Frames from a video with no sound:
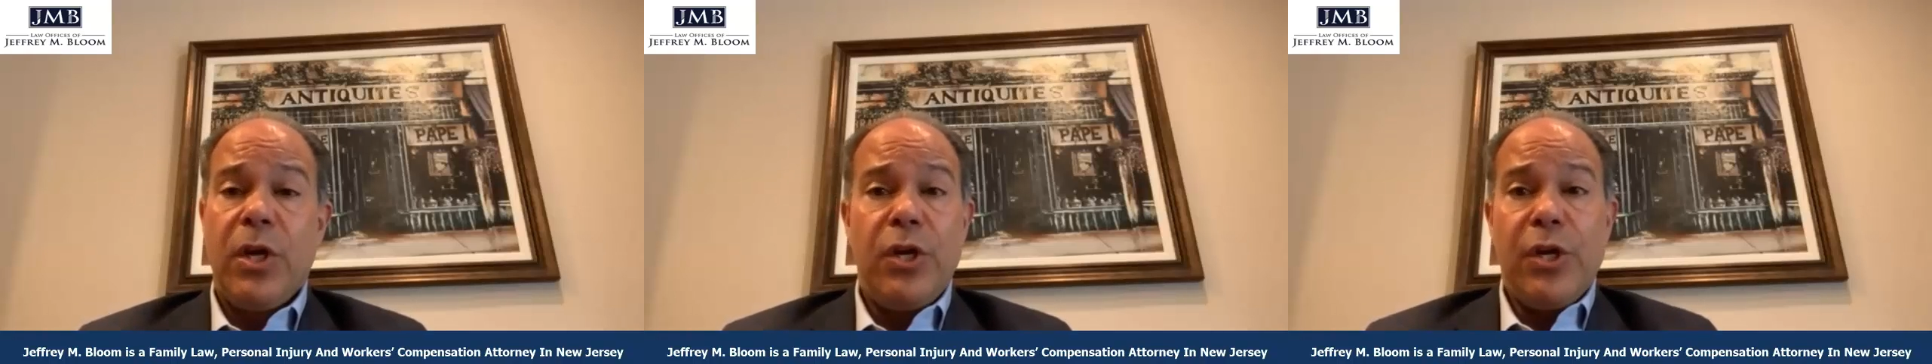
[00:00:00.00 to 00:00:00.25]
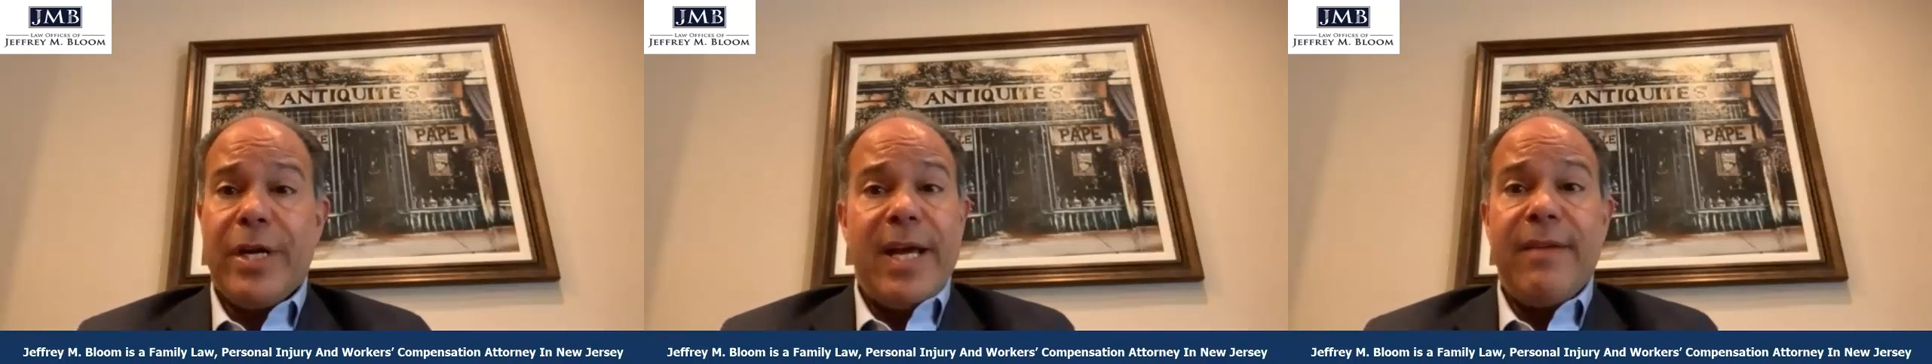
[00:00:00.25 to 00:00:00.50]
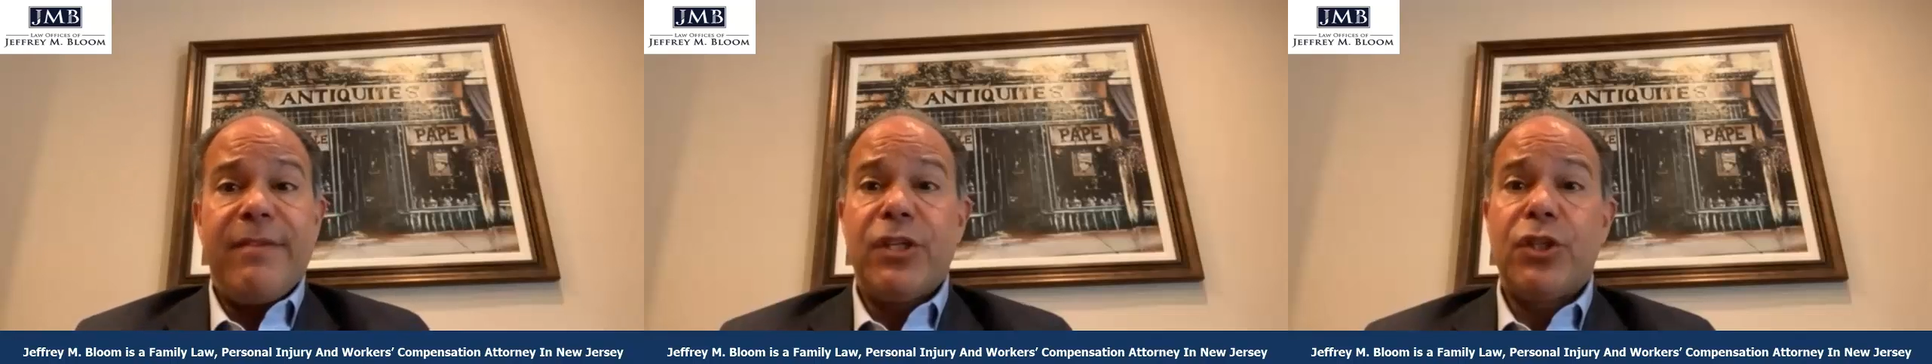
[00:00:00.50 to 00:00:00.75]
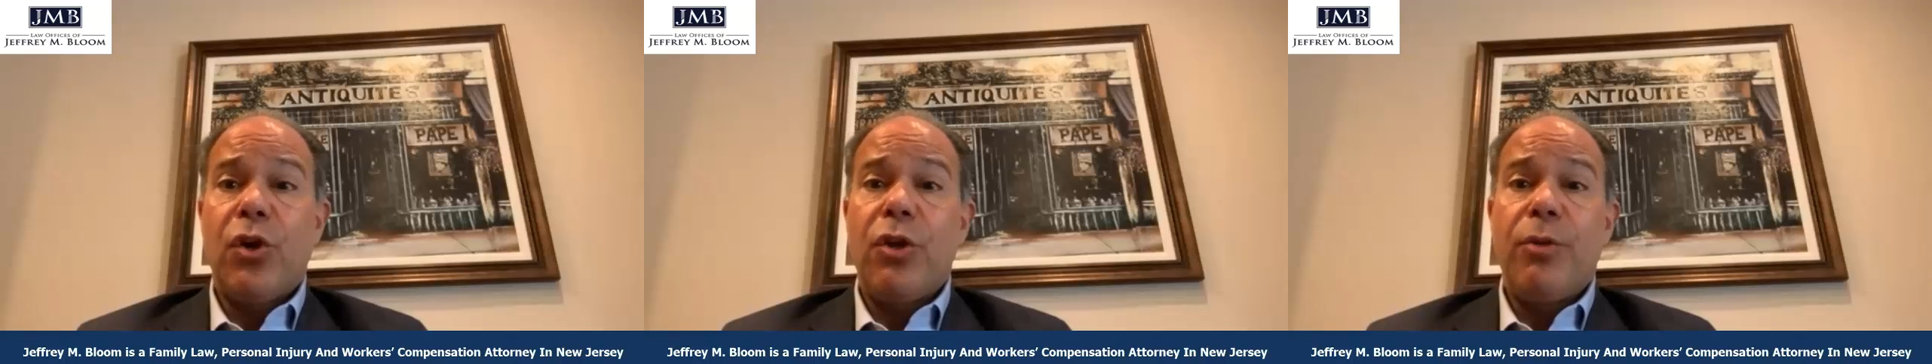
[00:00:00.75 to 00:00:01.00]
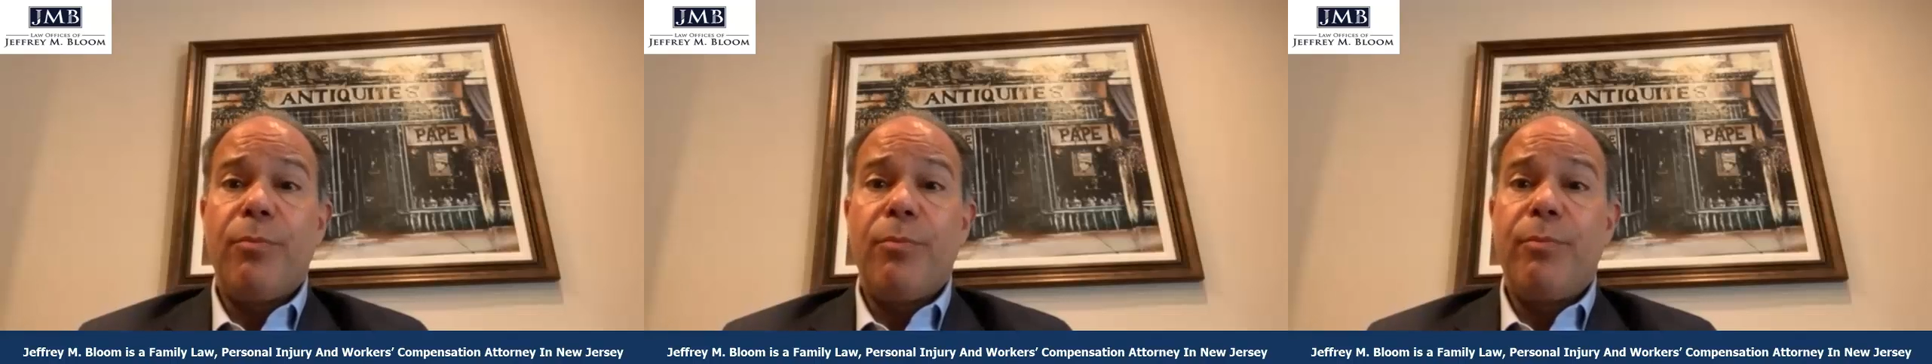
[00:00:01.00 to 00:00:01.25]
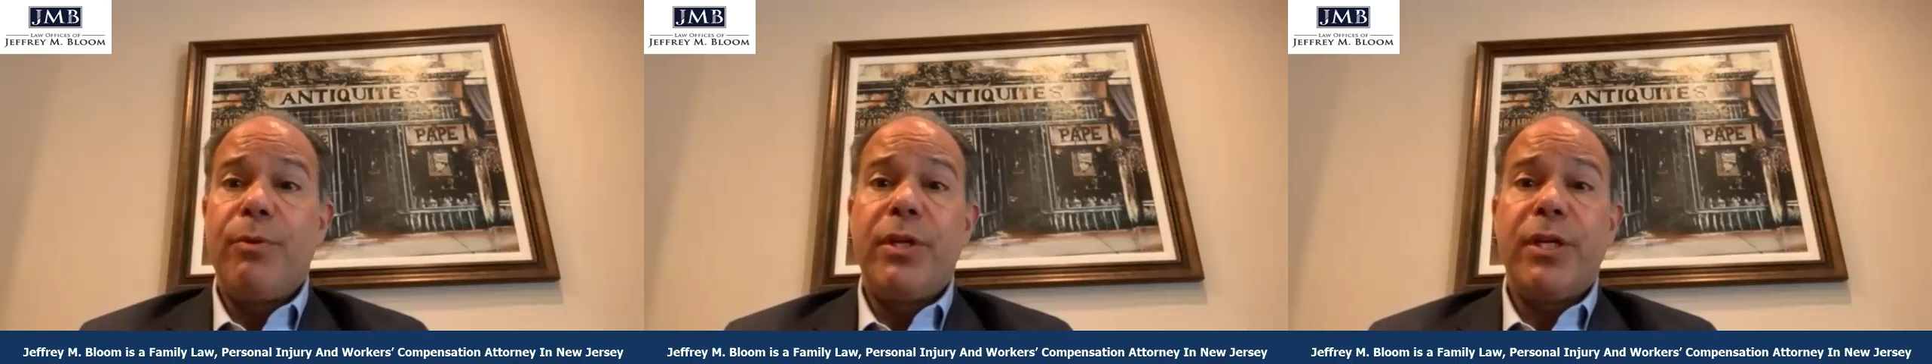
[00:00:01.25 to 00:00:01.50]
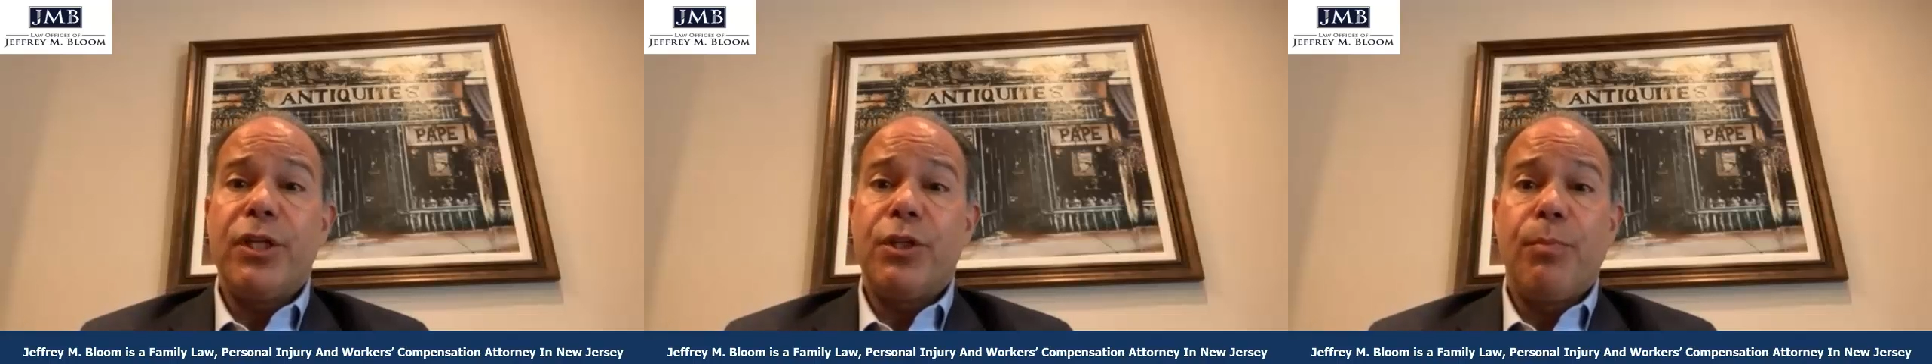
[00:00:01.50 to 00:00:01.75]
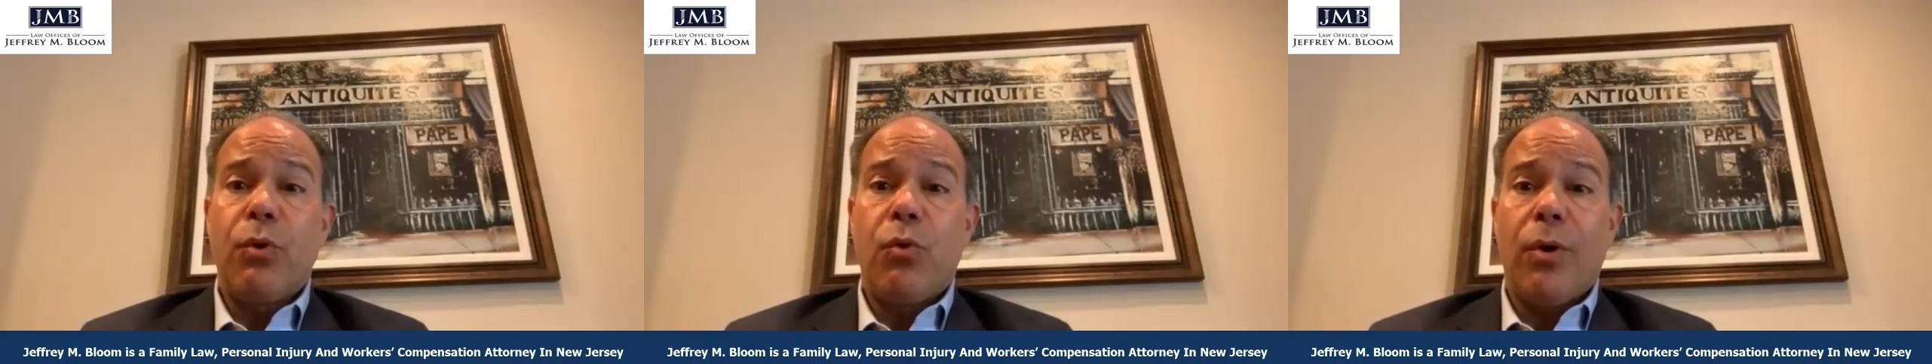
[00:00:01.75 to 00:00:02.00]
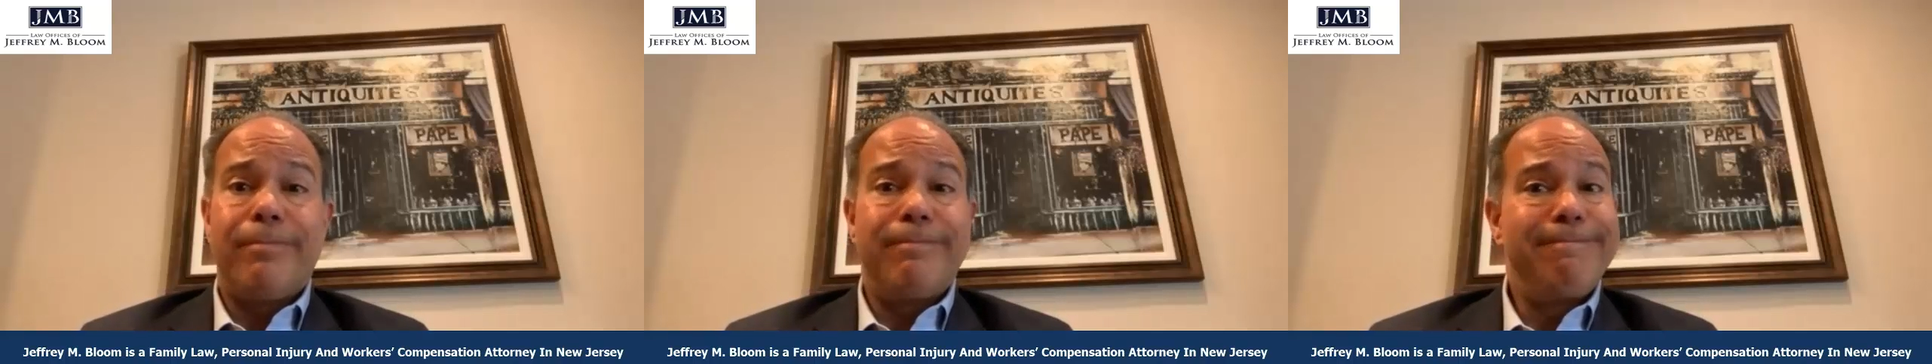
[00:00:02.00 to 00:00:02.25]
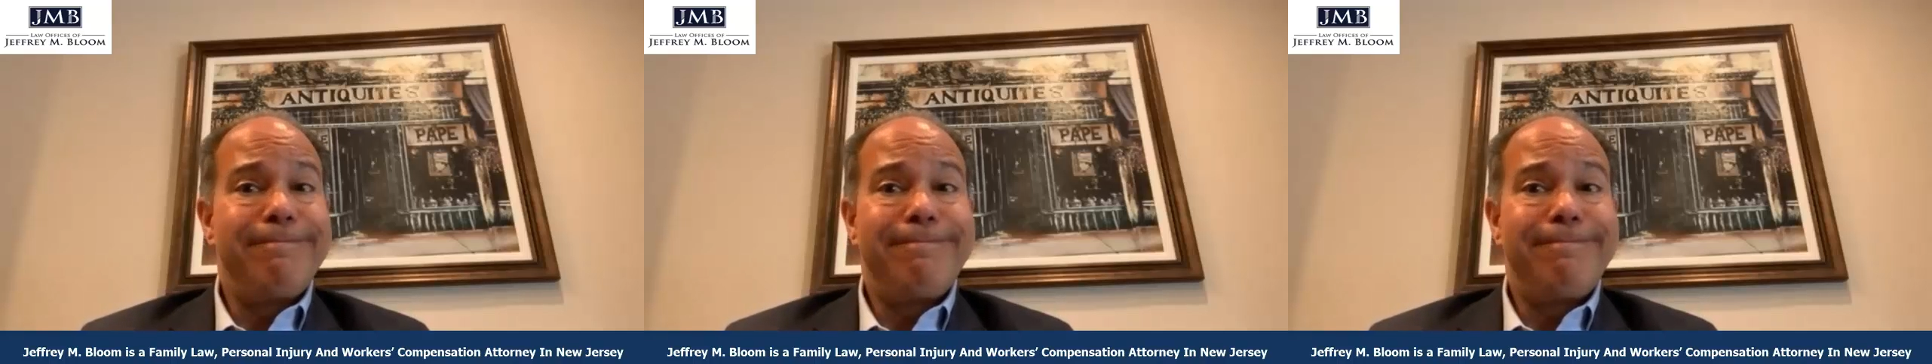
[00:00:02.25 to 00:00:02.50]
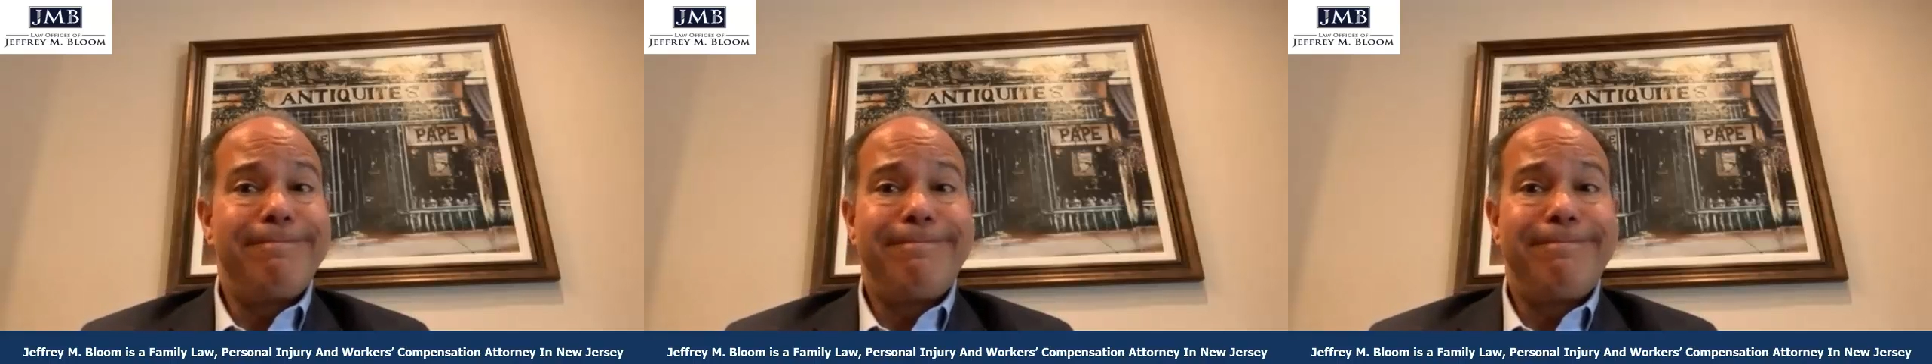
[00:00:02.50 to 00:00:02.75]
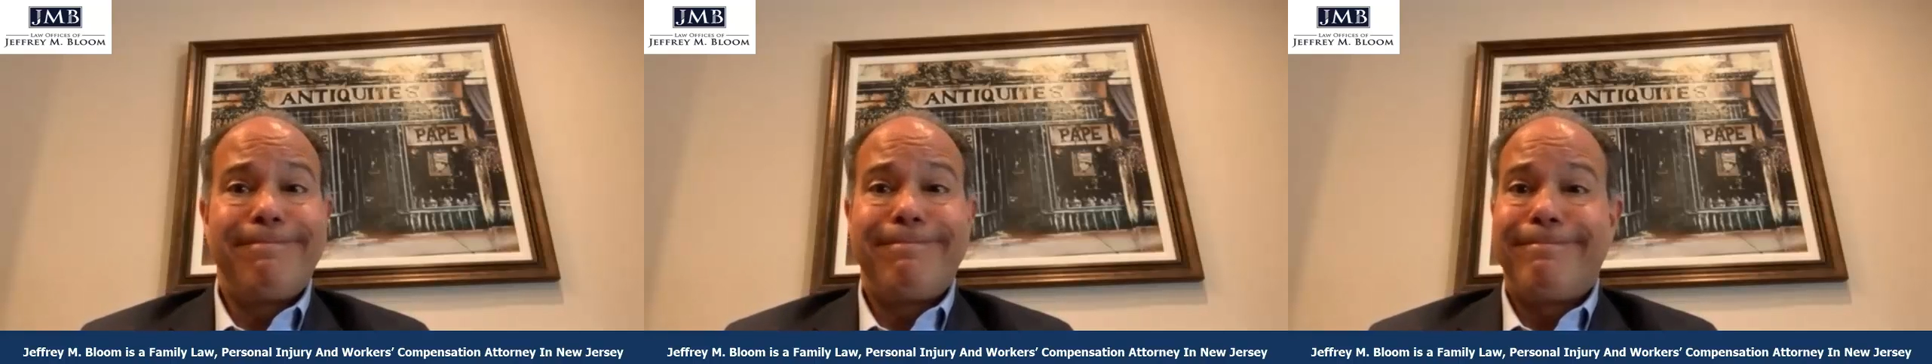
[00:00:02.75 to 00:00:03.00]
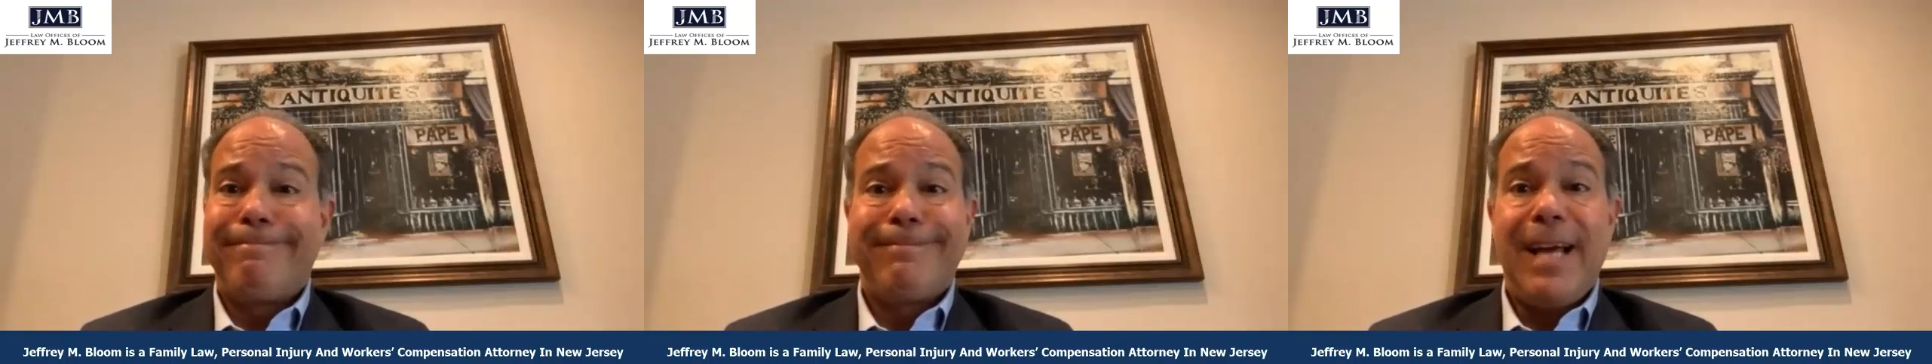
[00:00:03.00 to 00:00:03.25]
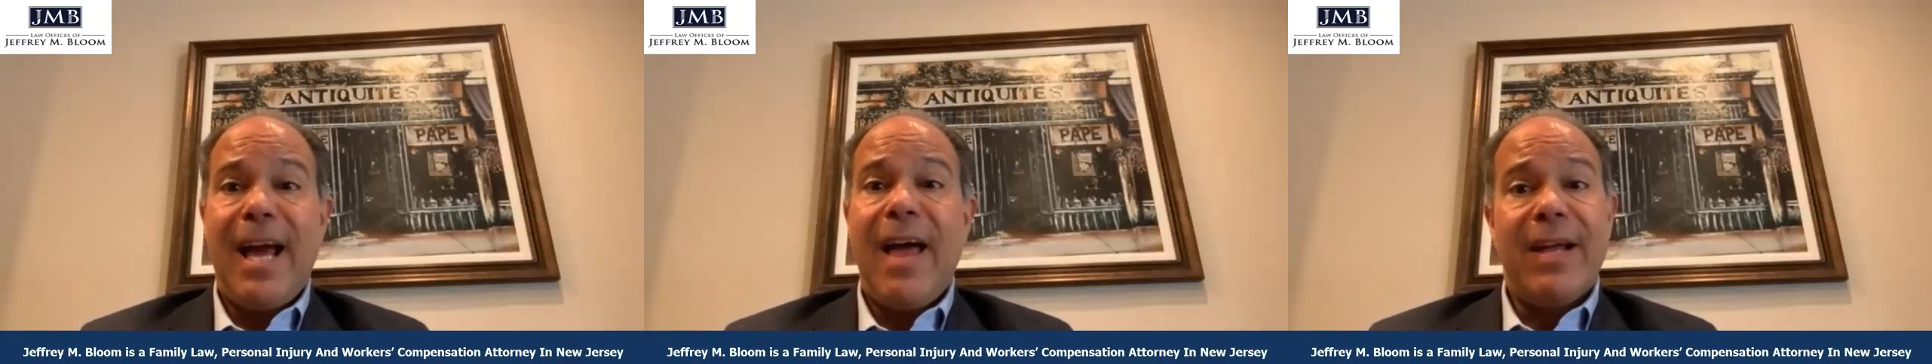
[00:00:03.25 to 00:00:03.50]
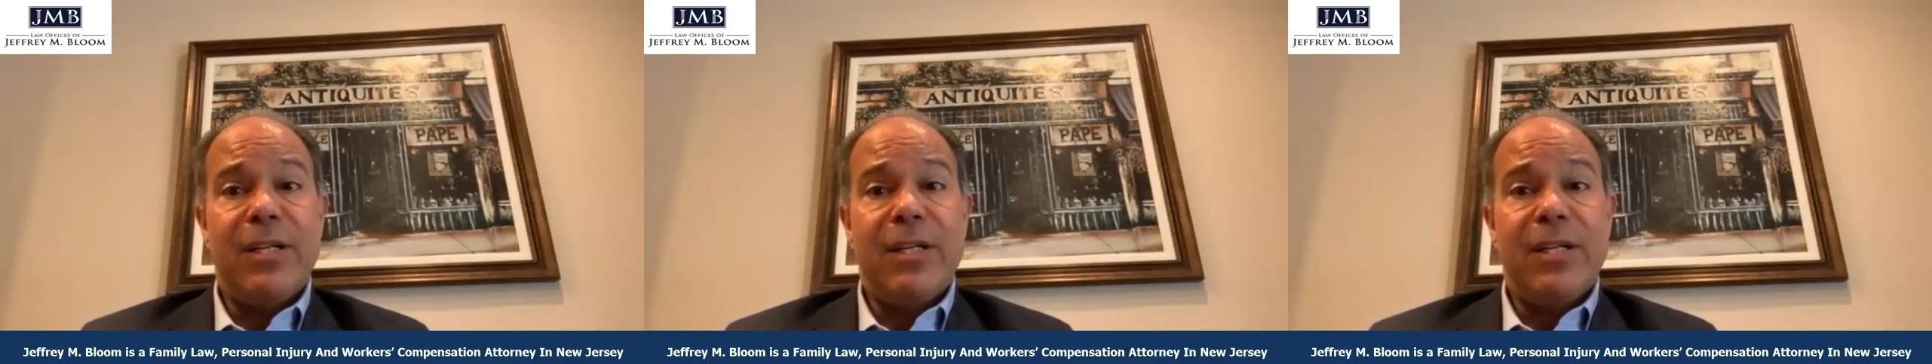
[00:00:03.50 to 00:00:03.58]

You can't even just go to the municipal court. That's closed too.